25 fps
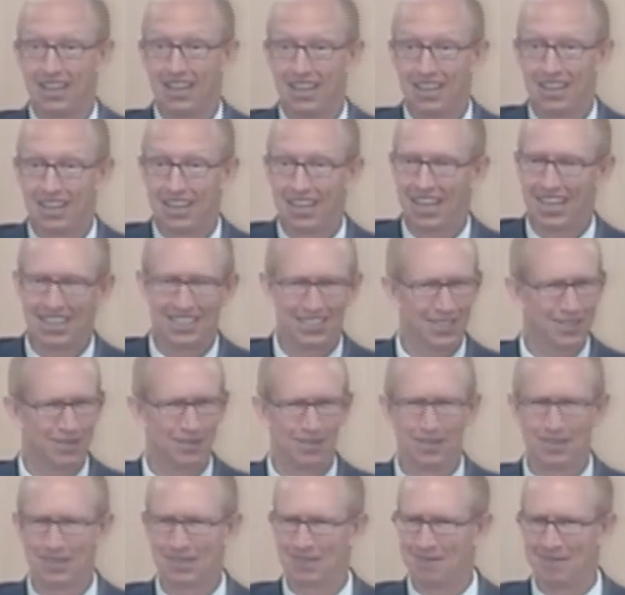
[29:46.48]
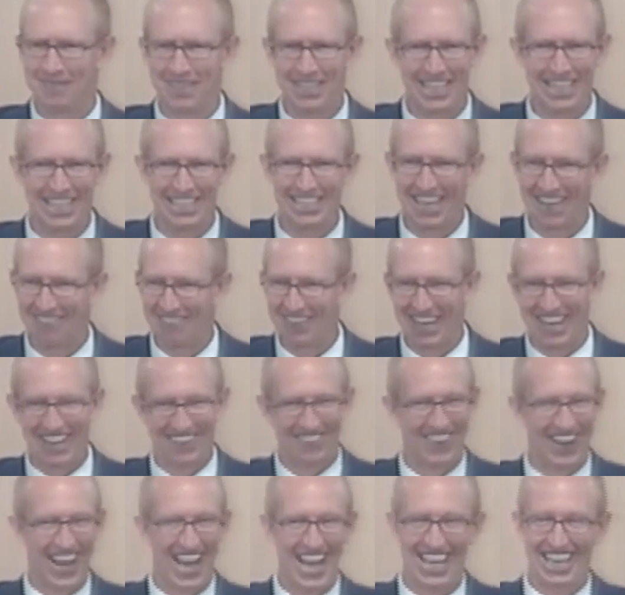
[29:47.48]
and just looked mean. I
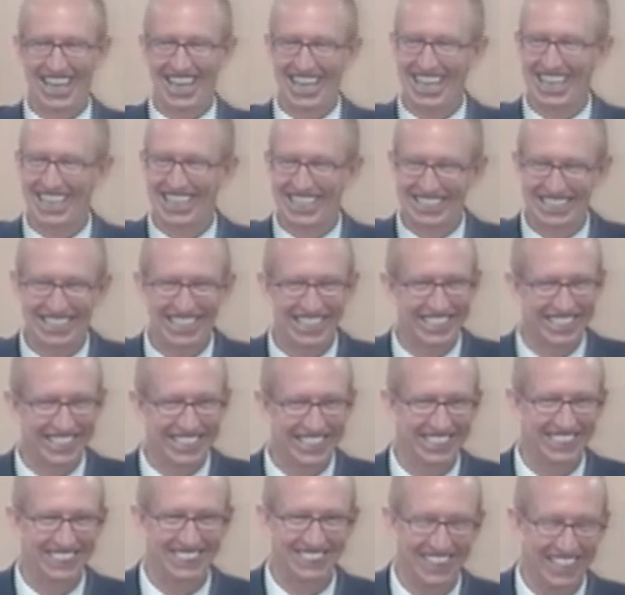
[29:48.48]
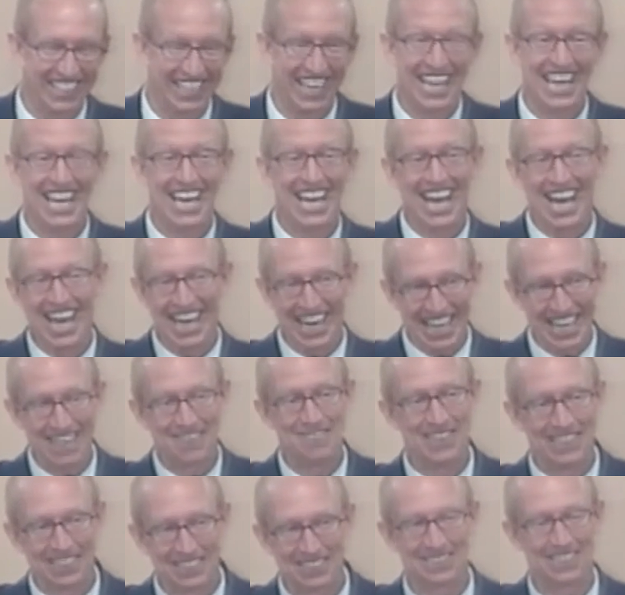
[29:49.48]
mean, he just looked mean. And he
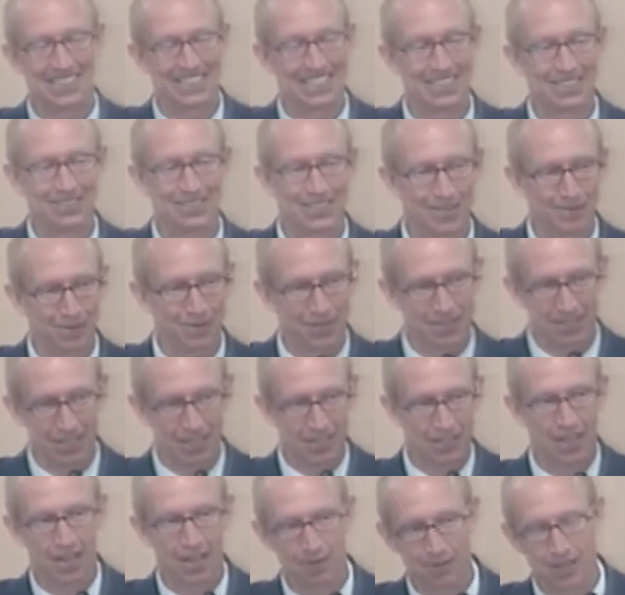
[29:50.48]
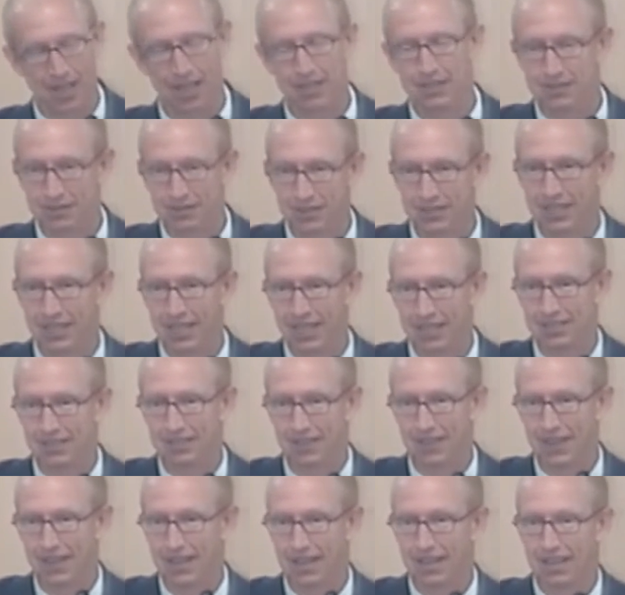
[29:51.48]
went to the leadership and said, "No, we're not doing that.
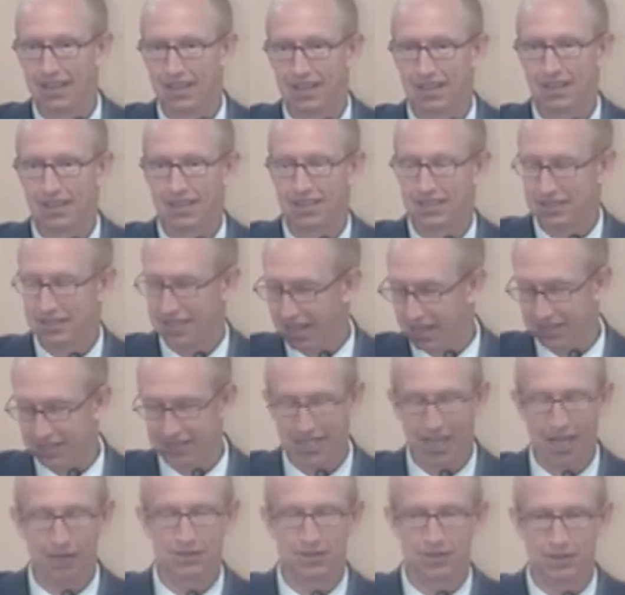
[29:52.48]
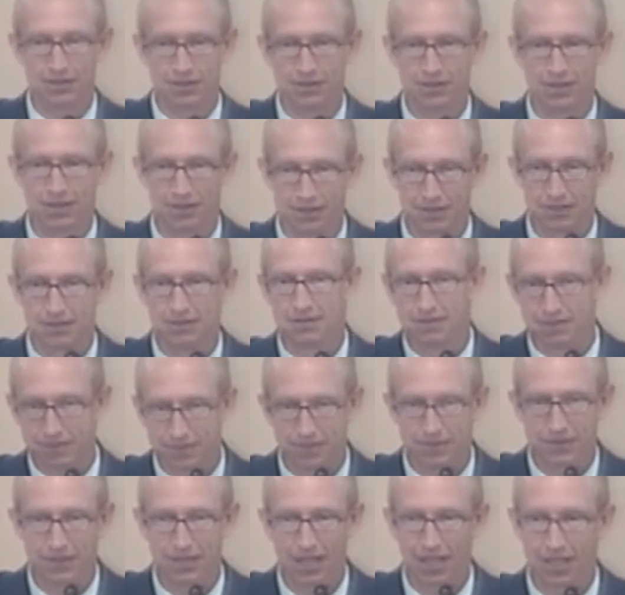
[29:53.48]
He's got a job to do." And
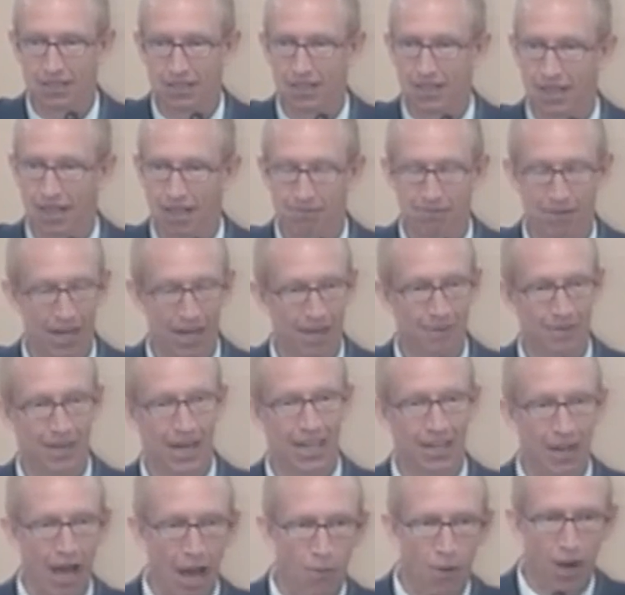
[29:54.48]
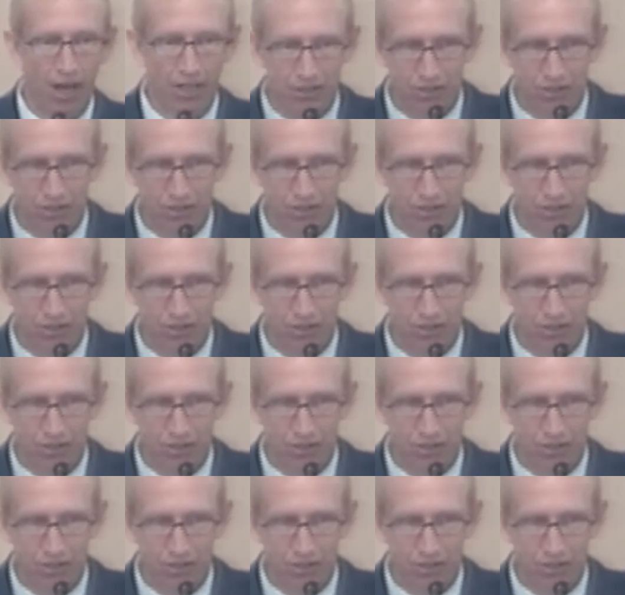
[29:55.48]
and but I mean, I, I watched the